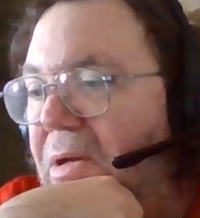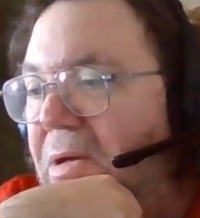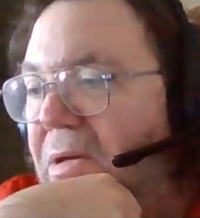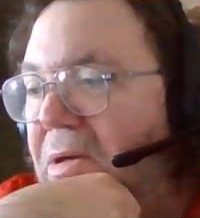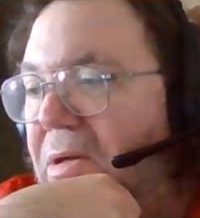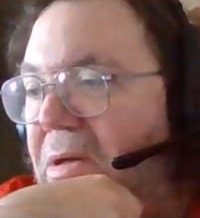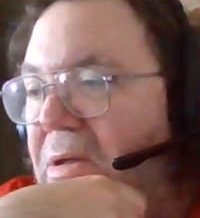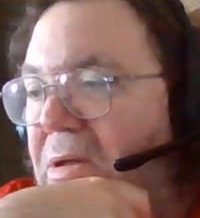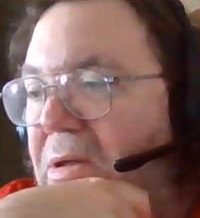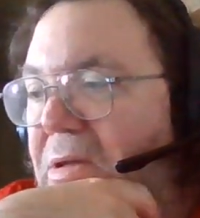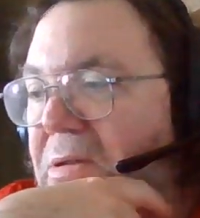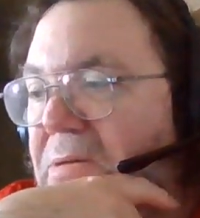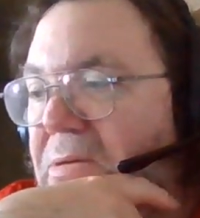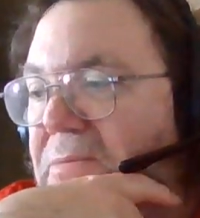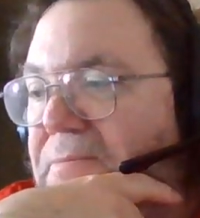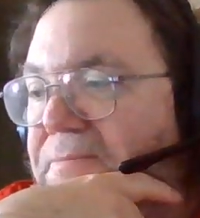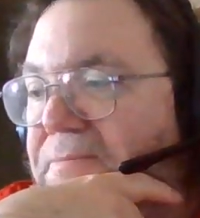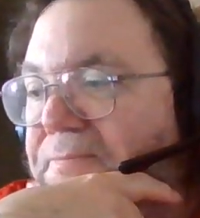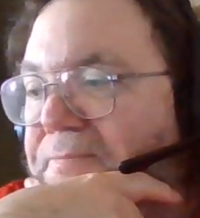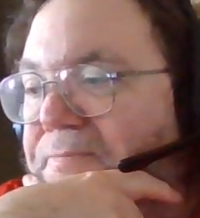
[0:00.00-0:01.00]

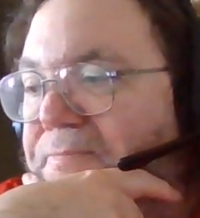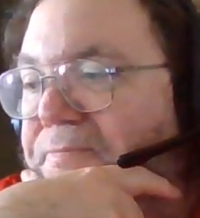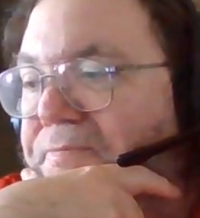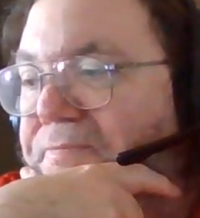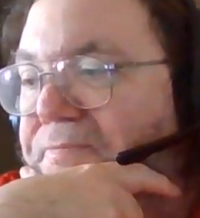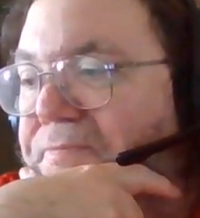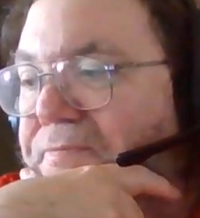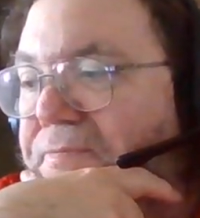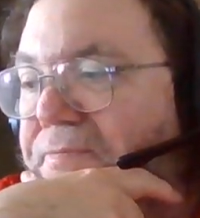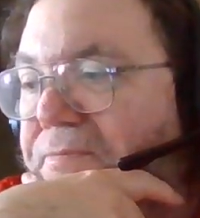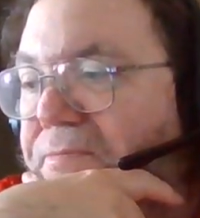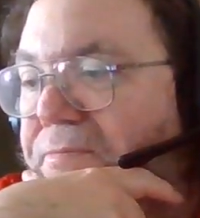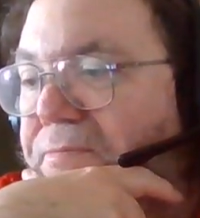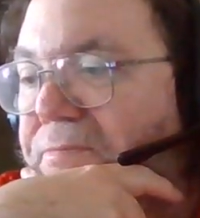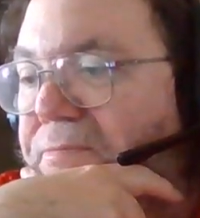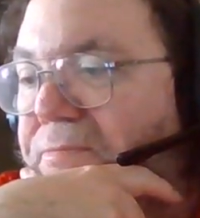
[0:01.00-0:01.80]
Nothing is said.